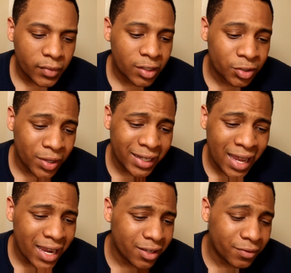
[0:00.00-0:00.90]
So they
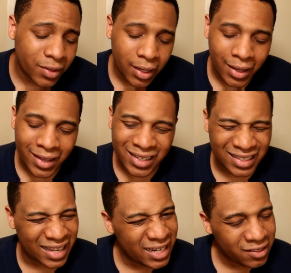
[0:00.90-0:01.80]
kind
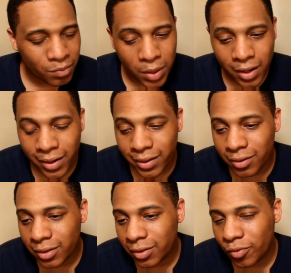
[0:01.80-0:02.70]
of
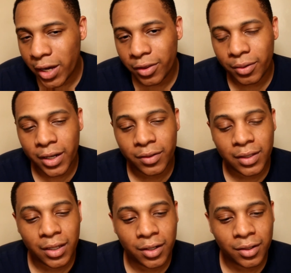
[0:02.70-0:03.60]
bond while they're out
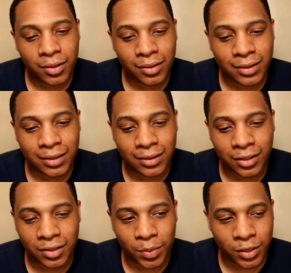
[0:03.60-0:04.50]
there, and
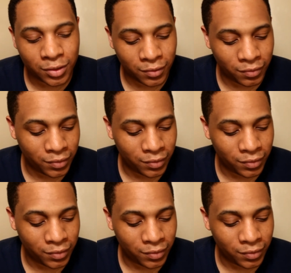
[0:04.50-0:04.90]
there's a bunch of